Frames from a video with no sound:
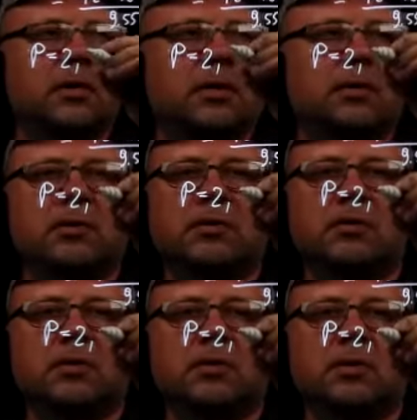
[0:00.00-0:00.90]
2,
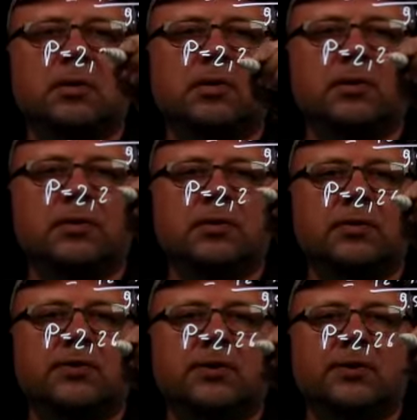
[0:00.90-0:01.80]
2,
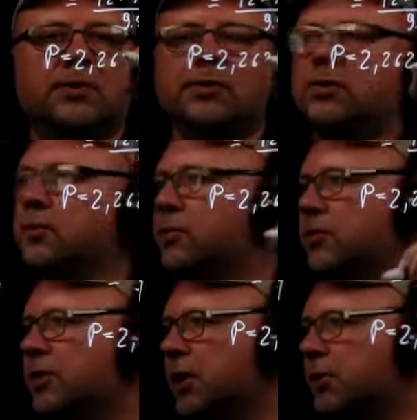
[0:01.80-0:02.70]
6, 2.
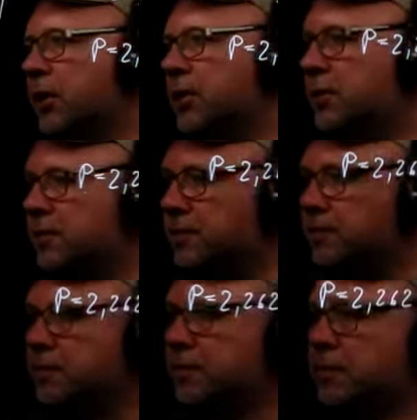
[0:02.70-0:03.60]
Is that right?
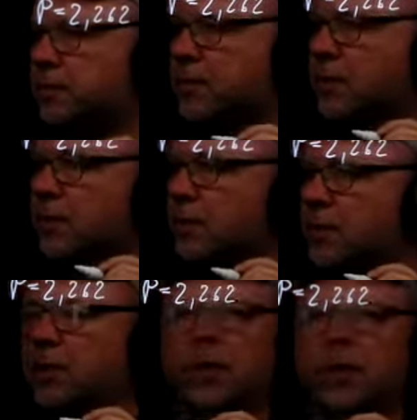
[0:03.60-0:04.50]

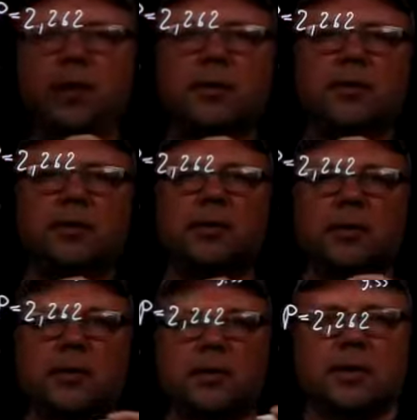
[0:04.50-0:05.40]
Yeah.
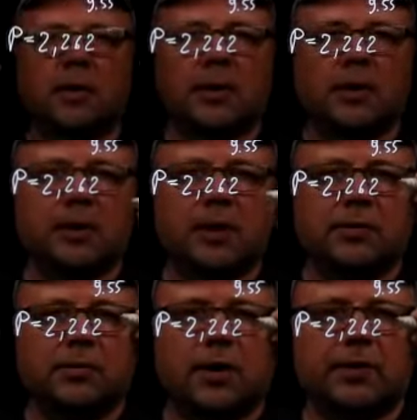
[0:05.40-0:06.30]
And
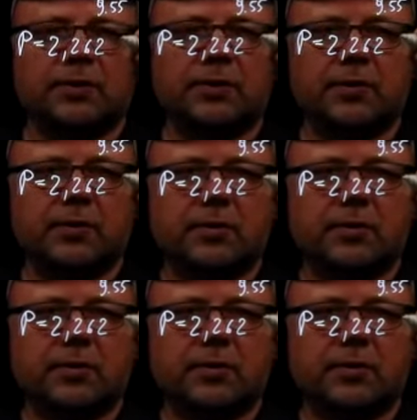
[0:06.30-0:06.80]
that's watts.